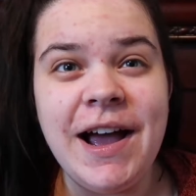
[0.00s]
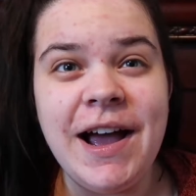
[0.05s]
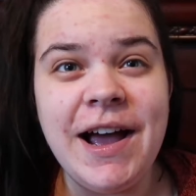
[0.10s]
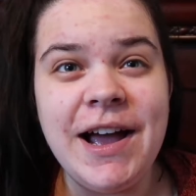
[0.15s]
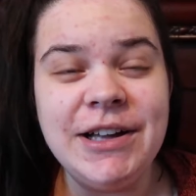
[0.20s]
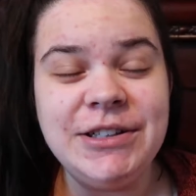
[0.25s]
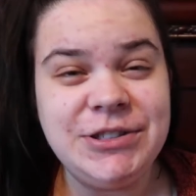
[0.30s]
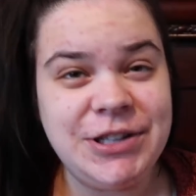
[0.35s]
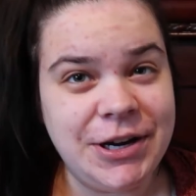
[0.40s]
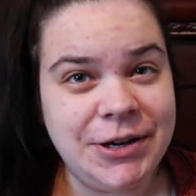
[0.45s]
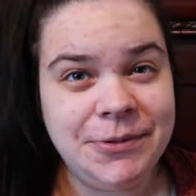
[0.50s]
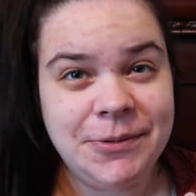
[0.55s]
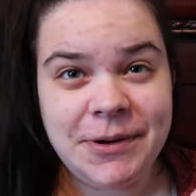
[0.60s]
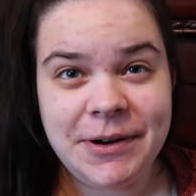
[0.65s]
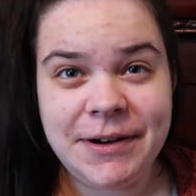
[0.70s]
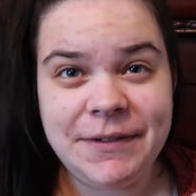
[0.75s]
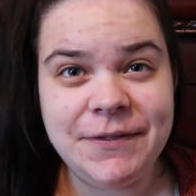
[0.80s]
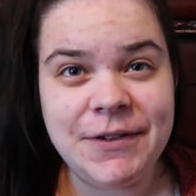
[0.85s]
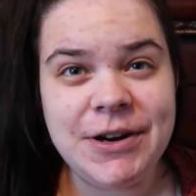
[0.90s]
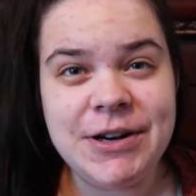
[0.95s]
uh, January
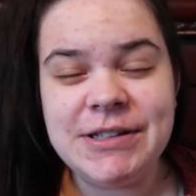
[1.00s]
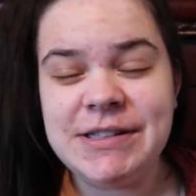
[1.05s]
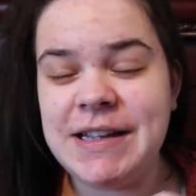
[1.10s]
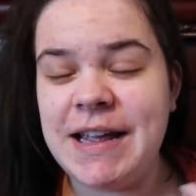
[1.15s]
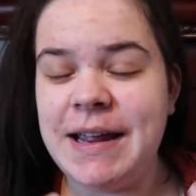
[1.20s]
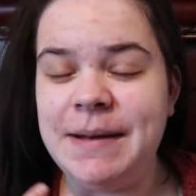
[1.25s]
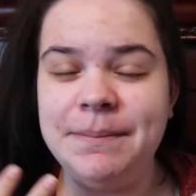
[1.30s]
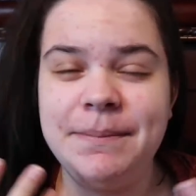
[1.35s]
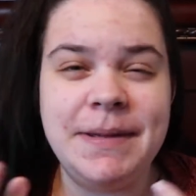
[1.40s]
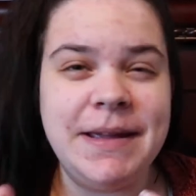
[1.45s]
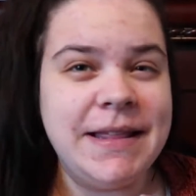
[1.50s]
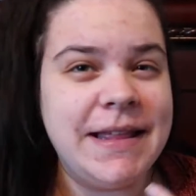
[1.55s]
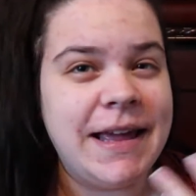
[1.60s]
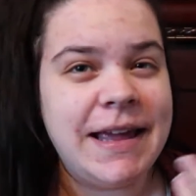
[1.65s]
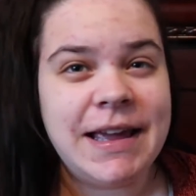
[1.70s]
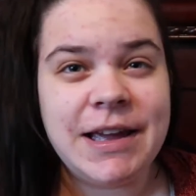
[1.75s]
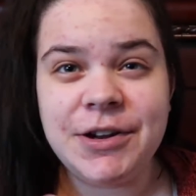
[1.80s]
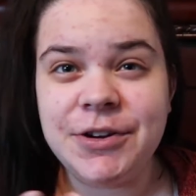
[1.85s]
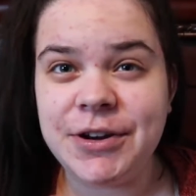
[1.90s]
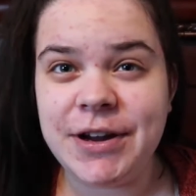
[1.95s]
January 1st and be
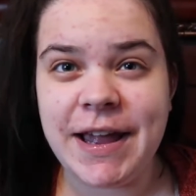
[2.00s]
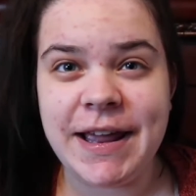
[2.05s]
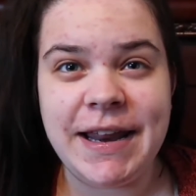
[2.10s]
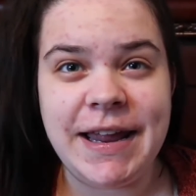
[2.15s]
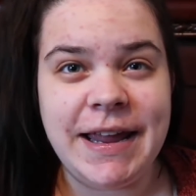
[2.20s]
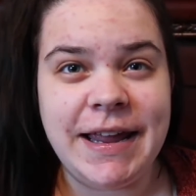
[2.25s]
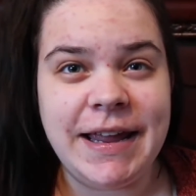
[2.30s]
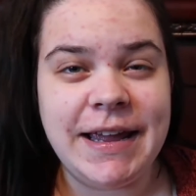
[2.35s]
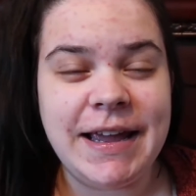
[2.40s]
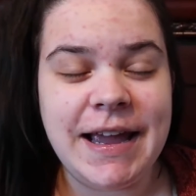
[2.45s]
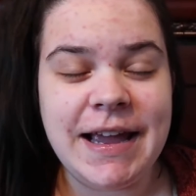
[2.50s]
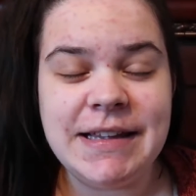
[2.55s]
like creating